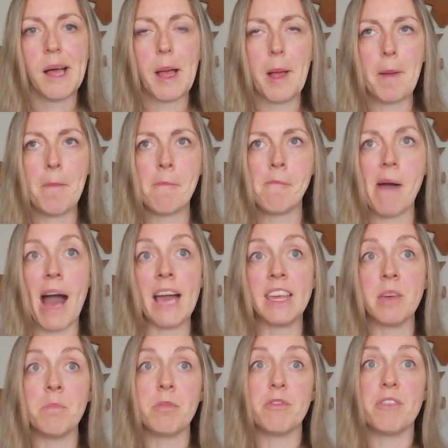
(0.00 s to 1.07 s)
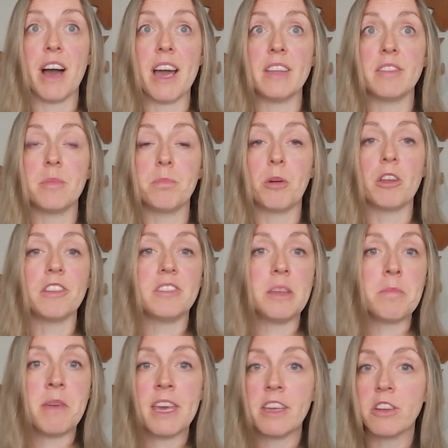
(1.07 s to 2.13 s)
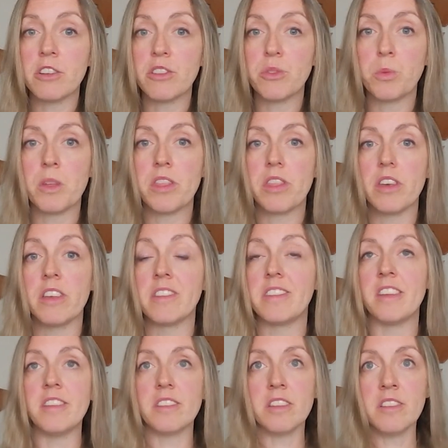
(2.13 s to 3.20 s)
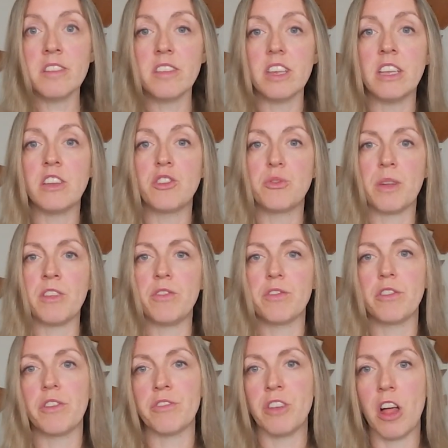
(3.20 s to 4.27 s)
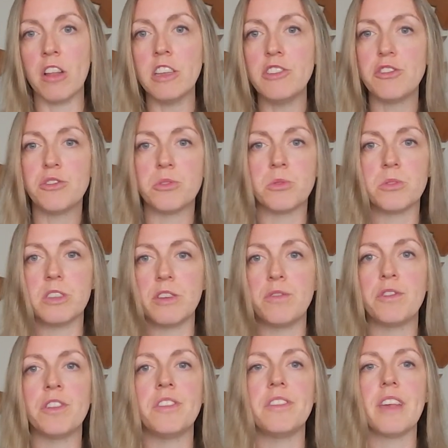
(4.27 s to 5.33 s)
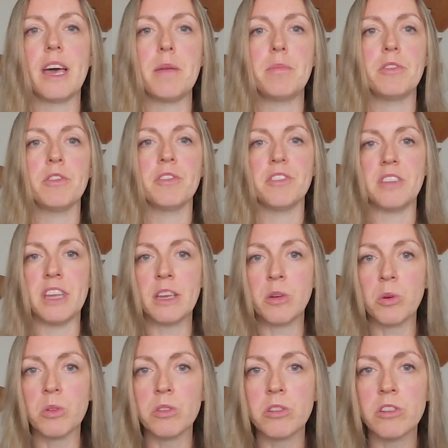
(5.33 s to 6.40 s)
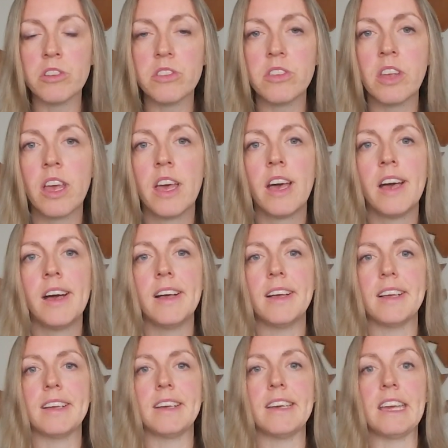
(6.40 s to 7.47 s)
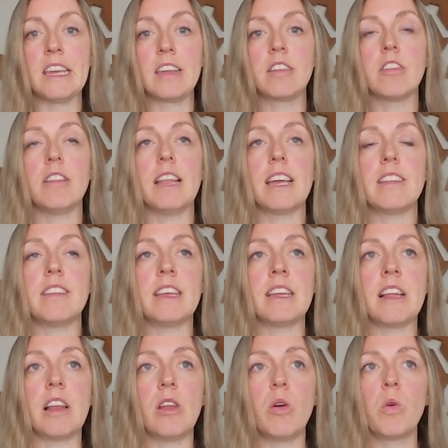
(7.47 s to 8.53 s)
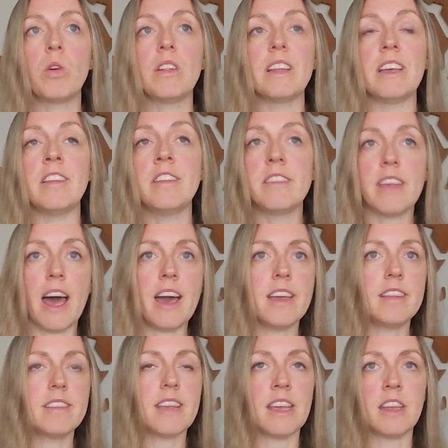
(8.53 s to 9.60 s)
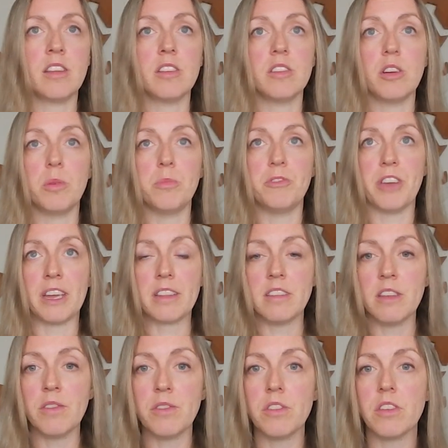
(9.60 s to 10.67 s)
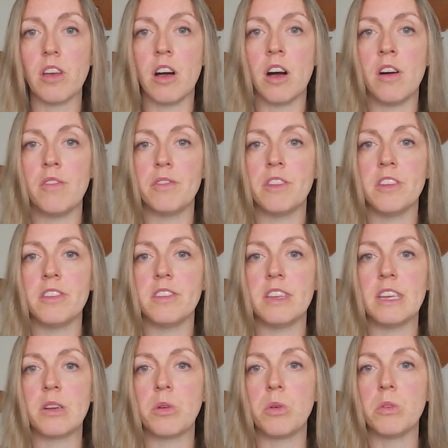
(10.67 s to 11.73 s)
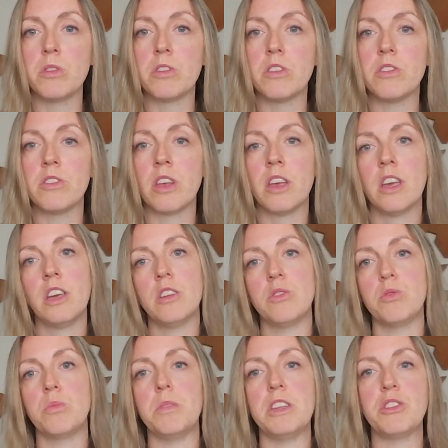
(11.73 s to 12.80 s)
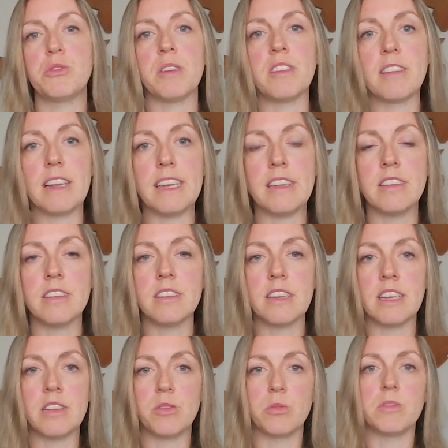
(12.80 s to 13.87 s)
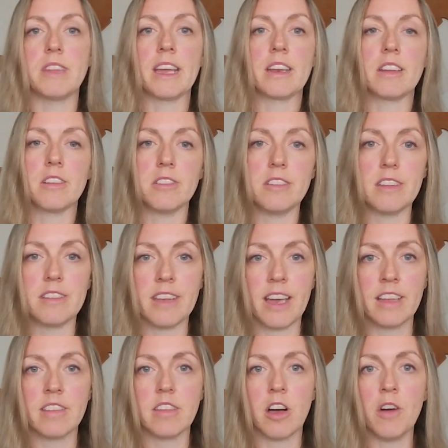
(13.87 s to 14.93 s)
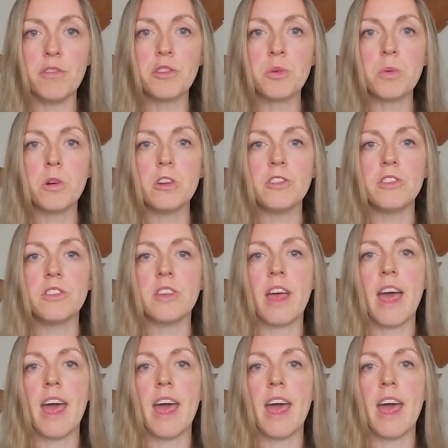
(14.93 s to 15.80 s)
I can provide policymakers with assistance in the transfer of knowledge to different types of stakeholders, in collecting local insights and objectives of the stakeholders to be translated into technical designs afterwards,